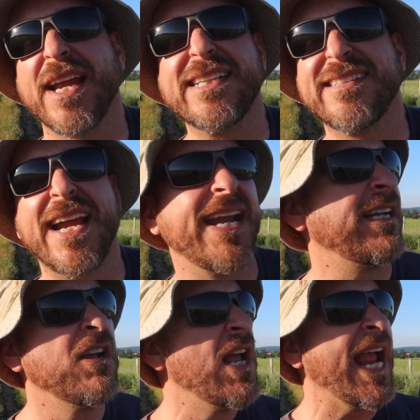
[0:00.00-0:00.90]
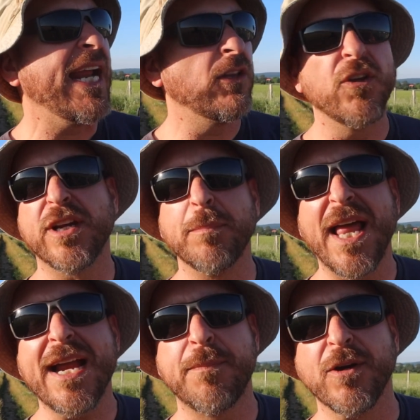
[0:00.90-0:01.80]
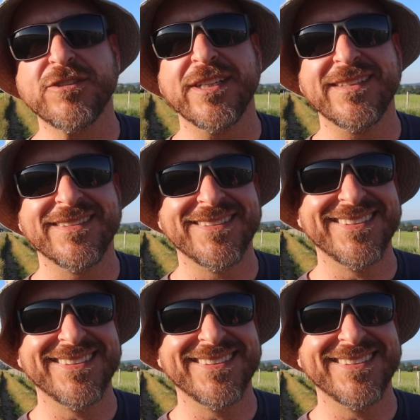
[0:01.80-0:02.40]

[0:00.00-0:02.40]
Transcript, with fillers: like saying, hey, look, a black person.